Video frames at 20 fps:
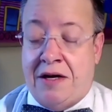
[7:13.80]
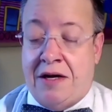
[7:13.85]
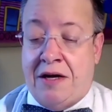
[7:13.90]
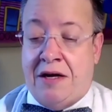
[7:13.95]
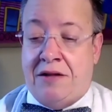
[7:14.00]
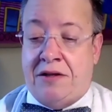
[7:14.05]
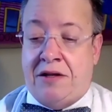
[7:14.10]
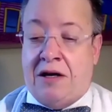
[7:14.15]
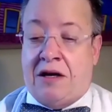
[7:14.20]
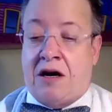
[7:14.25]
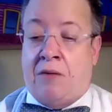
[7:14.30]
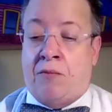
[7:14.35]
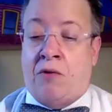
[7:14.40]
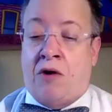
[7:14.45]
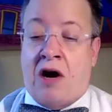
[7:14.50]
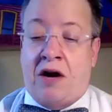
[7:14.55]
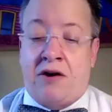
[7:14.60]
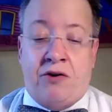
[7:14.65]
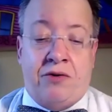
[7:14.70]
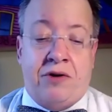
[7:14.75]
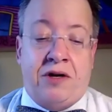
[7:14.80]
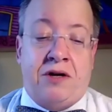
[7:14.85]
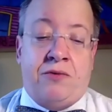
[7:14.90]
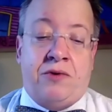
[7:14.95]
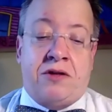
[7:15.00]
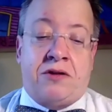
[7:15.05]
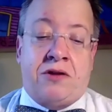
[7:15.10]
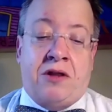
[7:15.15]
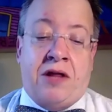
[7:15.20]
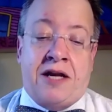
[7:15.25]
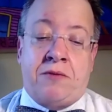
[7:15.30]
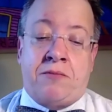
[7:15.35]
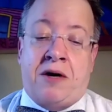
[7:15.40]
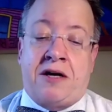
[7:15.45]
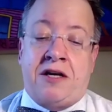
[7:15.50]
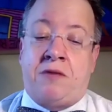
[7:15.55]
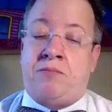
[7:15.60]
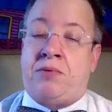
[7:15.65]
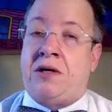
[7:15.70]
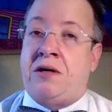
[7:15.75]
The camaraderie with
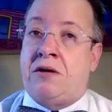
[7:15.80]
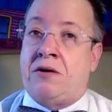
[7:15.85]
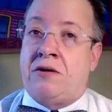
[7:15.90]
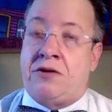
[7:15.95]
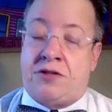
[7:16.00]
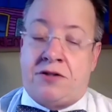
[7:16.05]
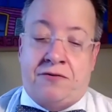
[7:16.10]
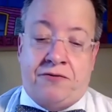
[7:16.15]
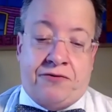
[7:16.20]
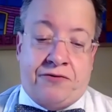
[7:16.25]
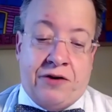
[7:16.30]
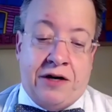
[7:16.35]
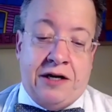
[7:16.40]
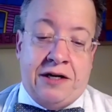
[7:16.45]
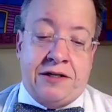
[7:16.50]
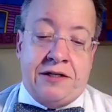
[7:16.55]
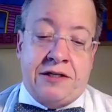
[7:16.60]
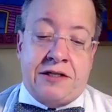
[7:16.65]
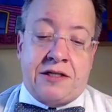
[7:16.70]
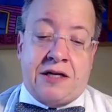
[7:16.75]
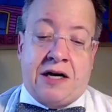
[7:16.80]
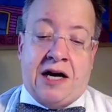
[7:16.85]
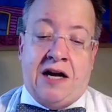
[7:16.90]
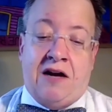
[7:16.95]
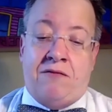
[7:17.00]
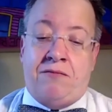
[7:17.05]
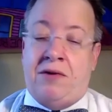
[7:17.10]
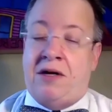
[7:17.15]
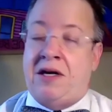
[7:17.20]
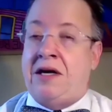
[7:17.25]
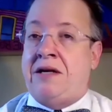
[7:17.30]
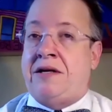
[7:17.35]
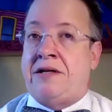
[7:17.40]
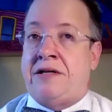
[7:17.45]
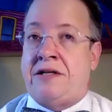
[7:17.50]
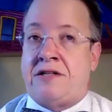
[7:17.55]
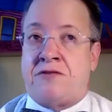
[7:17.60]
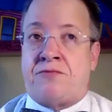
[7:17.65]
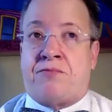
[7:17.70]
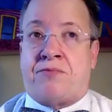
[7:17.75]
like-minded peers and friends I have made
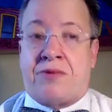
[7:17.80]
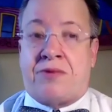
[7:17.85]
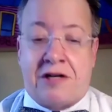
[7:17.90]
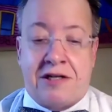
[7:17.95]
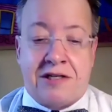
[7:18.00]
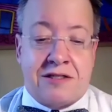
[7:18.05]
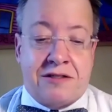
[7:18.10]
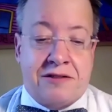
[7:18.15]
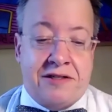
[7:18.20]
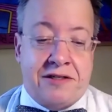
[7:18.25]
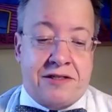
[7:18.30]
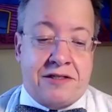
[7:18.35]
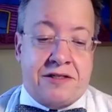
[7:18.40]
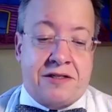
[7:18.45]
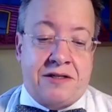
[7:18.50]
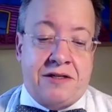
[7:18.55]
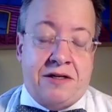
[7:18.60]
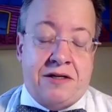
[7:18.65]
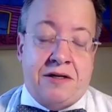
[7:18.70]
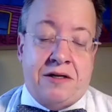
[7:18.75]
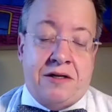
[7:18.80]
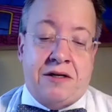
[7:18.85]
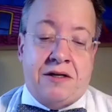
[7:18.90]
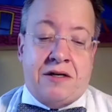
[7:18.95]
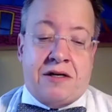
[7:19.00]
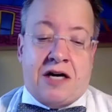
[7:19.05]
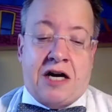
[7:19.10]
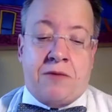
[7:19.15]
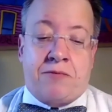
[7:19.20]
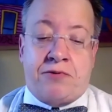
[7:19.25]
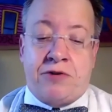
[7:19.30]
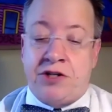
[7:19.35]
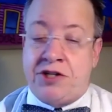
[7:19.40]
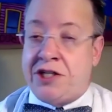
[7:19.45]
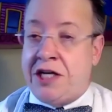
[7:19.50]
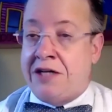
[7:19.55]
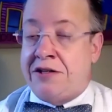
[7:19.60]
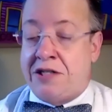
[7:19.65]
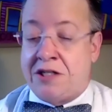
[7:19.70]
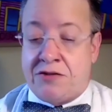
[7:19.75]
is priceless. I
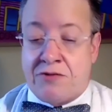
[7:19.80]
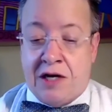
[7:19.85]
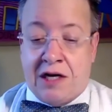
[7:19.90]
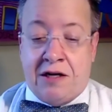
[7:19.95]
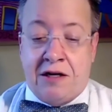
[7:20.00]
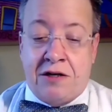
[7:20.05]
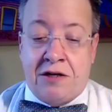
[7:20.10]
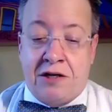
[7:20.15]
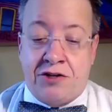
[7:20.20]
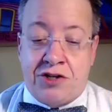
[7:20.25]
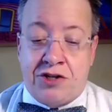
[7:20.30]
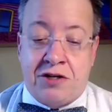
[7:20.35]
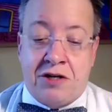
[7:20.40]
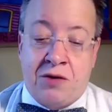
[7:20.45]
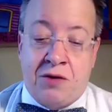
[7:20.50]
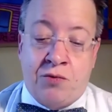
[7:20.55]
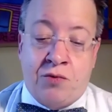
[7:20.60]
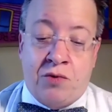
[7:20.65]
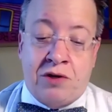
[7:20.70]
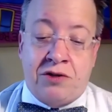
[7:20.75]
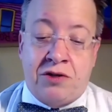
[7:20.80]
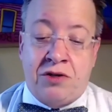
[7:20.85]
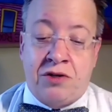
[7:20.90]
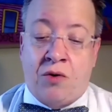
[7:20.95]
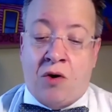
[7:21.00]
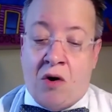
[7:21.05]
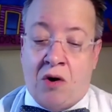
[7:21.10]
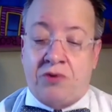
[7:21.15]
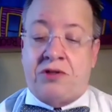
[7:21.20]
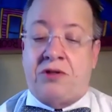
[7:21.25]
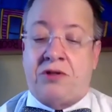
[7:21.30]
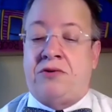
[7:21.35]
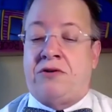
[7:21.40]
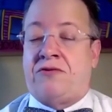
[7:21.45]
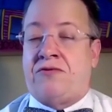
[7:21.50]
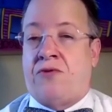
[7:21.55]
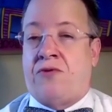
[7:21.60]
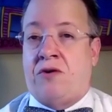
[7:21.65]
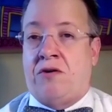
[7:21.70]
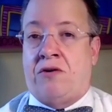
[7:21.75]
appreciate this recognition and want you all to look
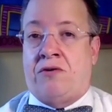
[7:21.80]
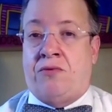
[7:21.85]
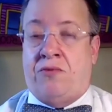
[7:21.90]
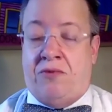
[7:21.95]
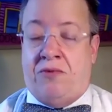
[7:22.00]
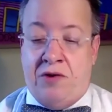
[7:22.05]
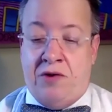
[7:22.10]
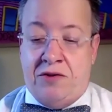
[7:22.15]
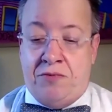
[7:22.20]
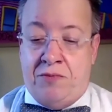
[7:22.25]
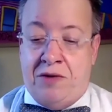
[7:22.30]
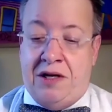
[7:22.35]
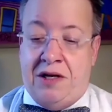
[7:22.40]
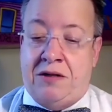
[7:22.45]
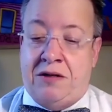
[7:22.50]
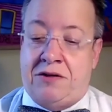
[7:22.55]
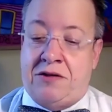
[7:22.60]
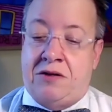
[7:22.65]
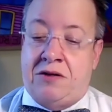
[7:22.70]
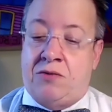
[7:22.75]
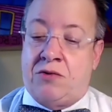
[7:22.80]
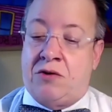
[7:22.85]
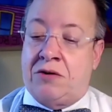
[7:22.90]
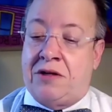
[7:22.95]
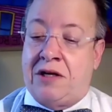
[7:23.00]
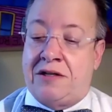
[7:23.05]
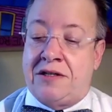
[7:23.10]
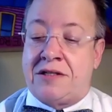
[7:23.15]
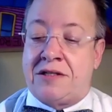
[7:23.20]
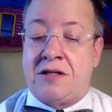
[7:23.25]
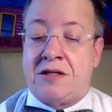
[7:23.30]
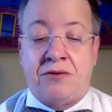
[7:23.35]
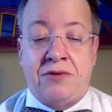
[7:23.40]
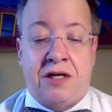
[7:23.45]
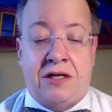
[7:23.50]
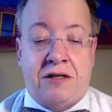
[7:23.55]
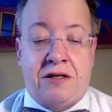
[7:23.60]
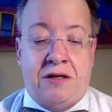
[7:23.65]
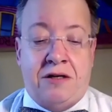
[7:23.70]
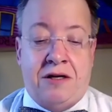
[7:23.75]
forward with me to the work that is still
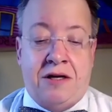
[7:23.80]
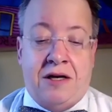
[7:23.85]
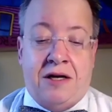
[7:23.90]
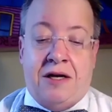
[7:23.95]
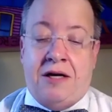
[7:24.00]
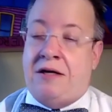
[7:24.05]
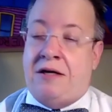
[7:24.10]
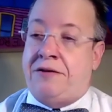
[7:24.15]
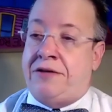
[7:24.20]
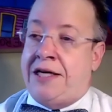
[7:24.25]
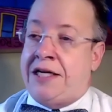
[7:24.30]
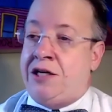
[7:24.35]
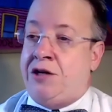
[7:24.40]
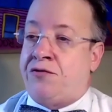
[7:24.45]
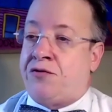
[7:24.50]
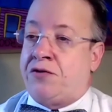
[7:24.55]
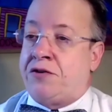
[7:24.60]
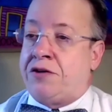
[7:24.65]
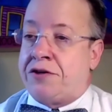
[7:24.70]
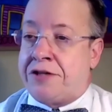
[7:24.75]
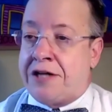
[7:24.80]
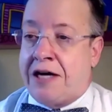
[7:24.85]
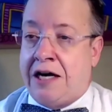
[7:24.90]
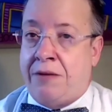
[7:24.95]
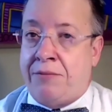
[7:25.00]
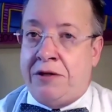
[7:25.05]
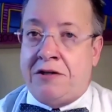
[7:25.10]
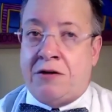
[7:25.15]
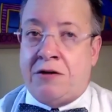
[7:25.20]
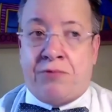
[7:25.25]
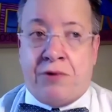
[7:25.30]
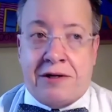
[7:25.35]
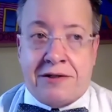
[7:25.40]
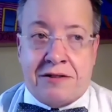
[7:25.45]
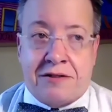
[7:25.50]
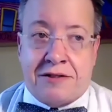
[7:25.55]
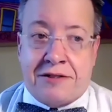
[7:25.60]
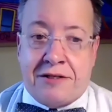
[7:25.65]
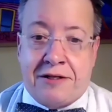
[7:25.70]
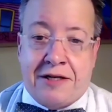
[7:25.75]
needed. Thank you for your time and your
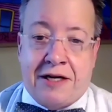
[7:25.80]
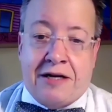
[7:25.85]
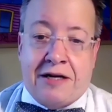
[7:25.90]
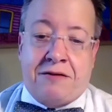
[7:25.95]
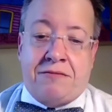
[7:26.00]
presence today.